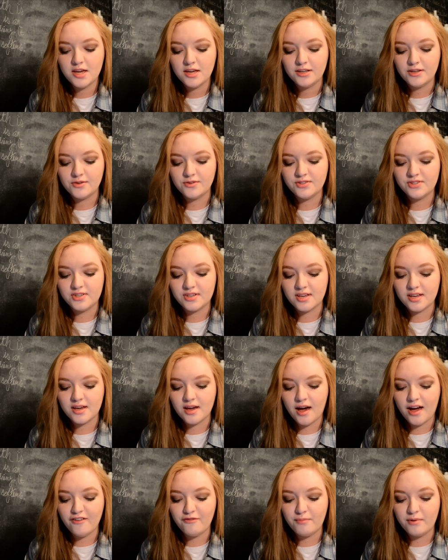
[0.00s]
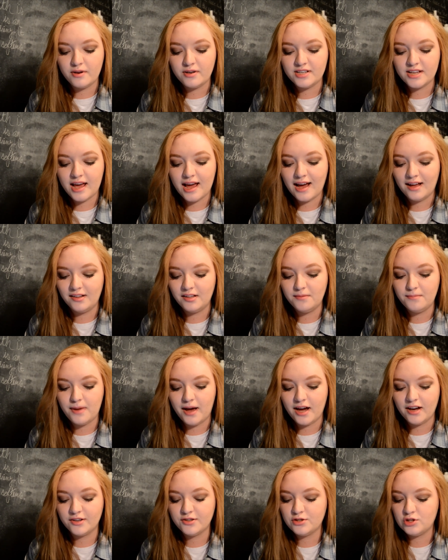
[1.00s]
You see, I've been to hell and
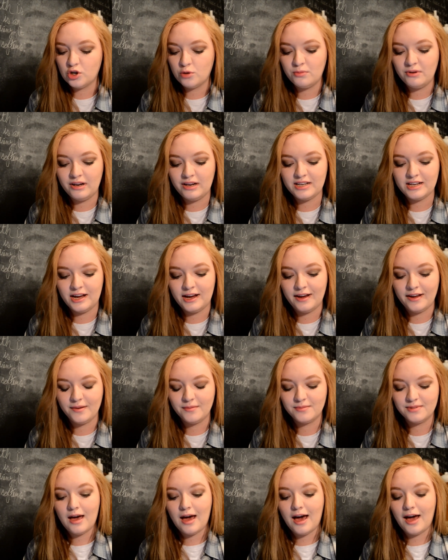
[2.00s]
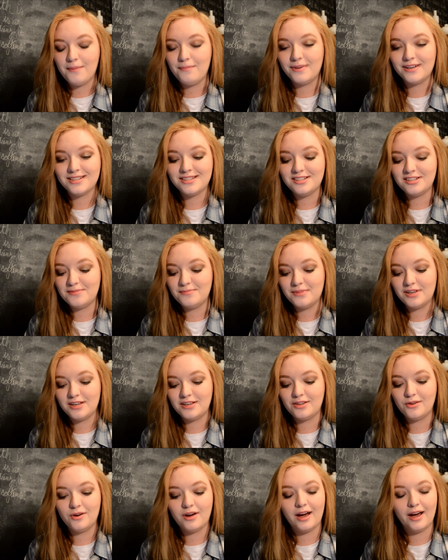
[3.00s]
back so many times, I must admit
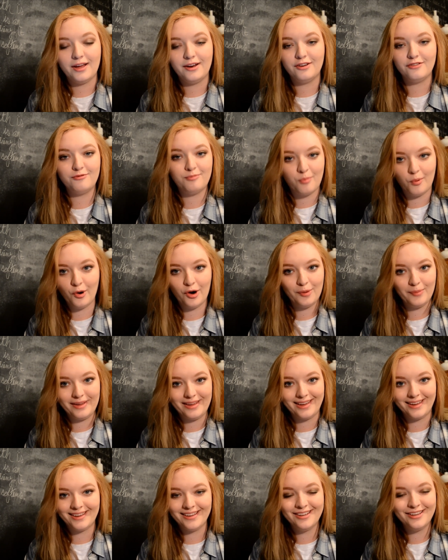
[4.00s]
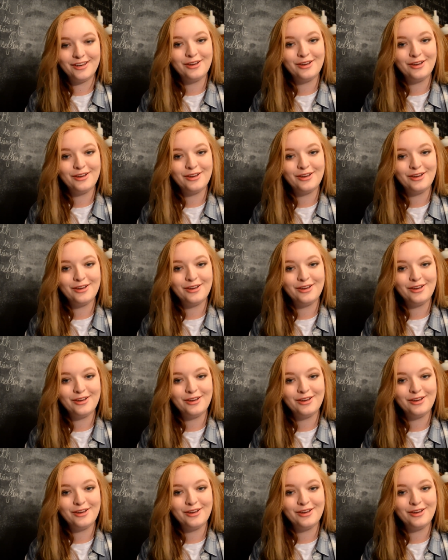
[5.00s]
you kind of bore me.